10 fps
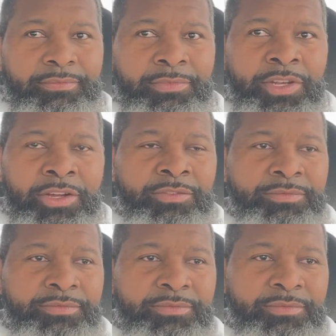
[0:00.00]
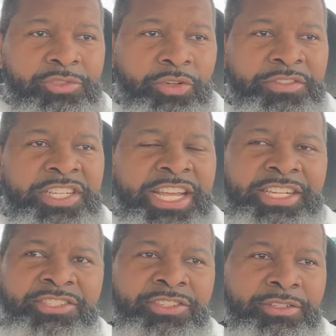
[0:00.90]
you know, sort of
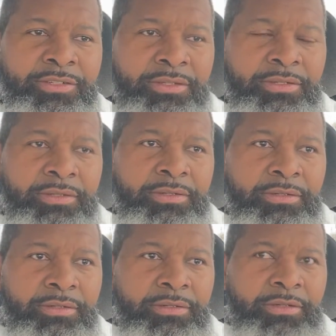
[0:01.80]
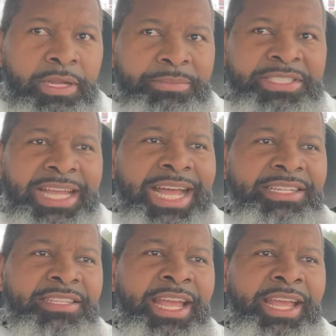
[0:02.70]
texture. And
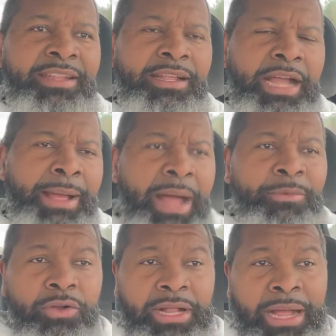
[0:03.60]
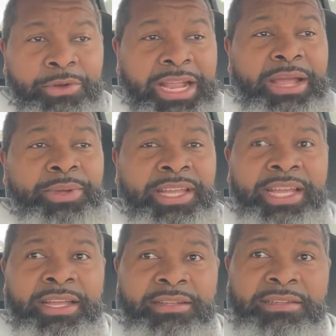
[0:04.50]
besides that, I'm okay with
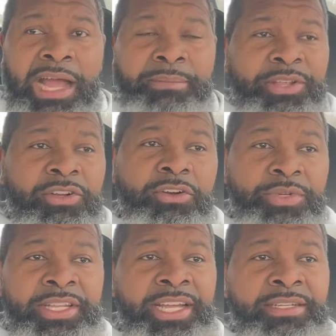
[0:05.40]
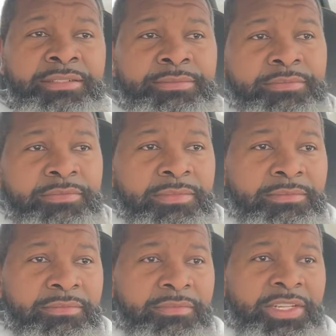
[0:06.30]
that. I'd be cool with
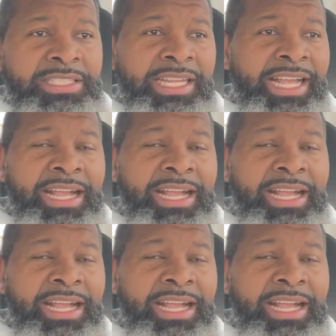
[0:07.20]
that, because I like